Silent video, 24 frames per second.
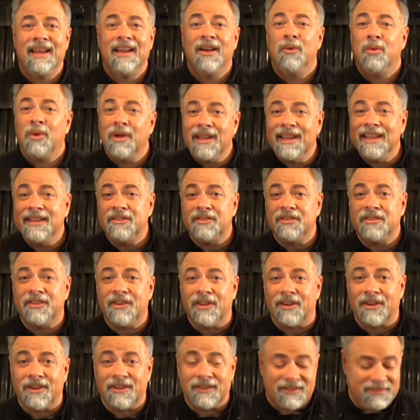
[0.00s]
Well, let's
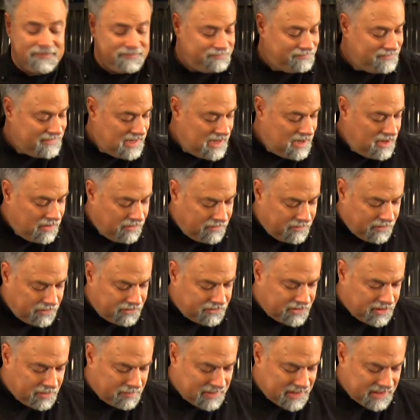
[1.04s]
start. First,
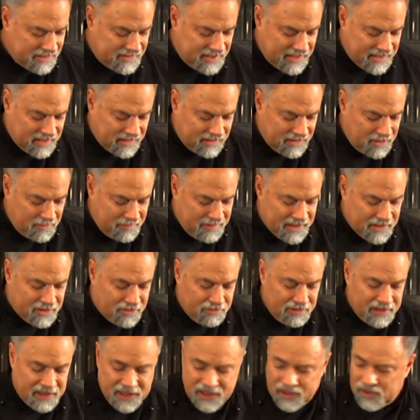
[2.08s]
I'm going to take a little bit of
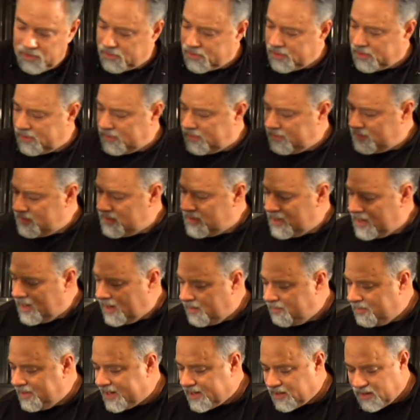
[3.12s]
Greek yogurt and
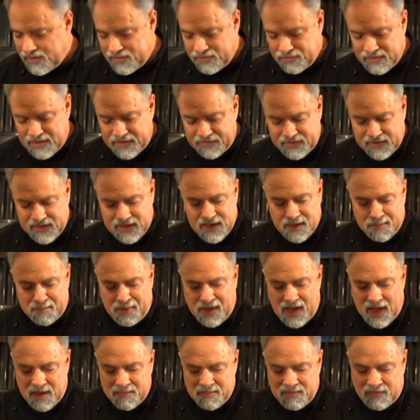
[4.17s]
make our dressing in the
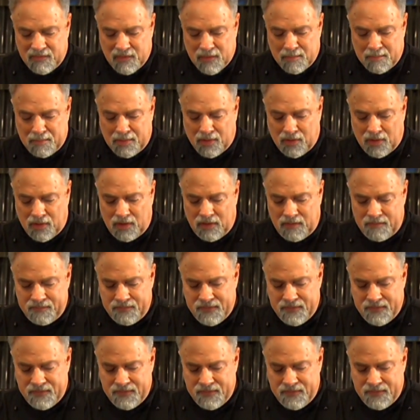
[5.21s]
bottom of our bowl.